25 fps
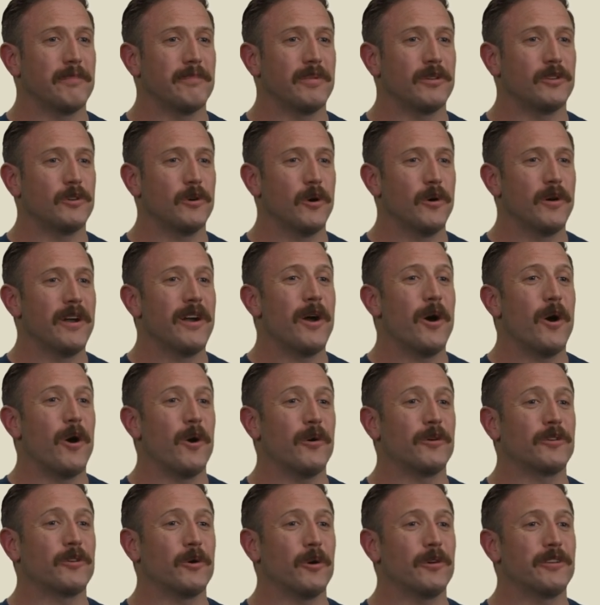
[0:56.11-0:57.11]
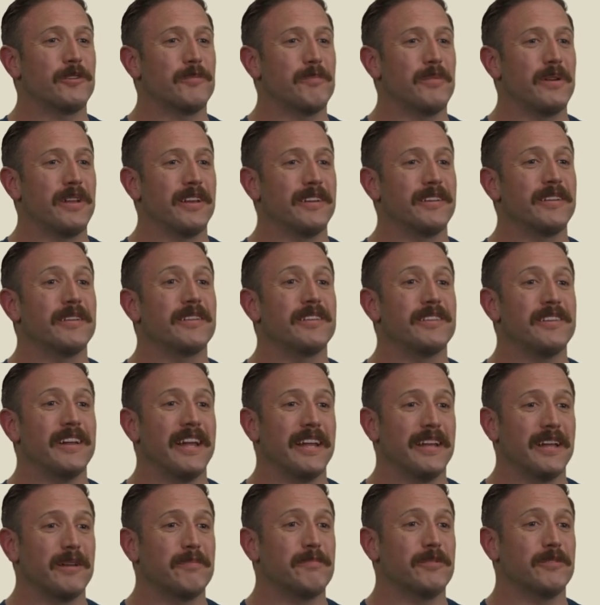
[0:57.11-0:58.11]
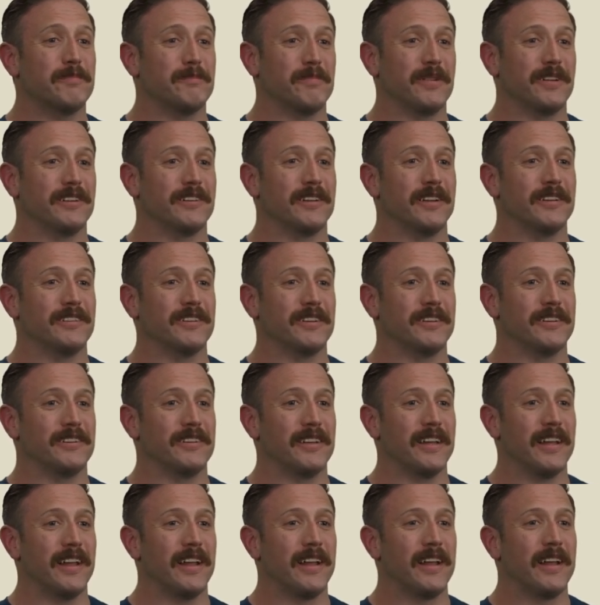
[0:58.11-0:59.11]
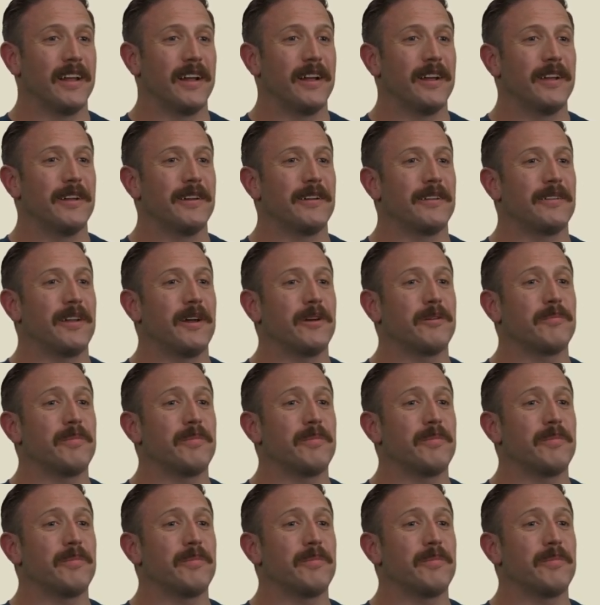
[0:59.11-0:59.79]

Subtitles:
patrolling all sorts of places, stadiums, businesses. There's